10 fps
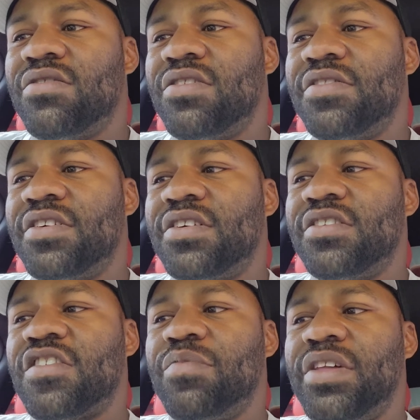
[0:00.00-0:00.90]
the
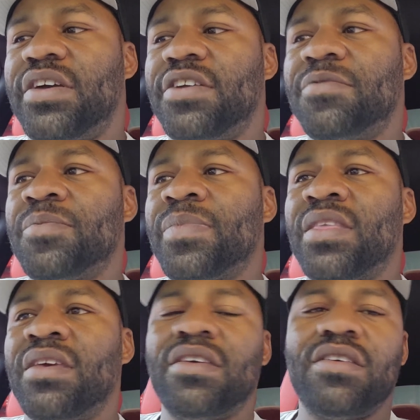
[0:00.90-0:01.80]
display.
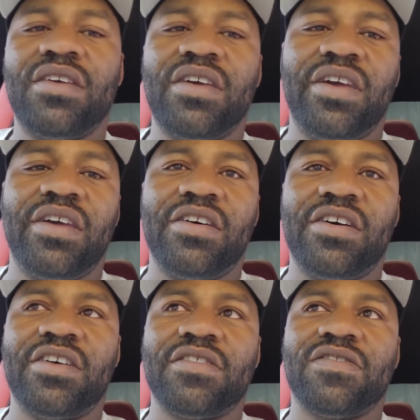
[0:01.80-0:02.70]
And
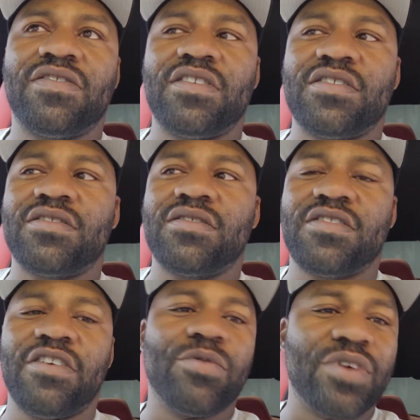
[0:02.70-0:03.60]
the
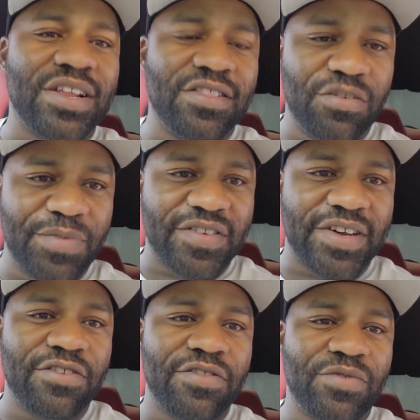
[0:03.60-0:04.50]
steering wheel got a little bit
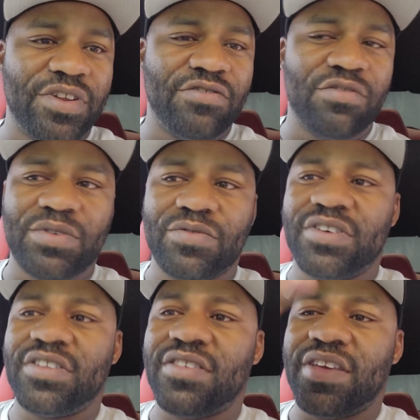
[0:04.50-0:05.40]
tighter than what it normally
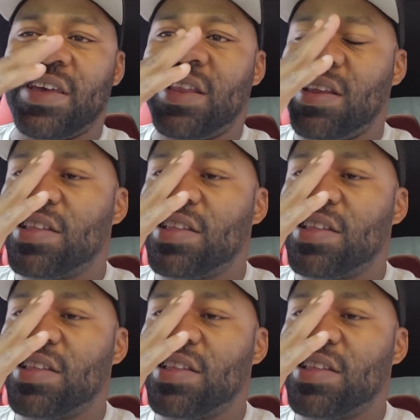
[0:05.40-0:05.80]
was. And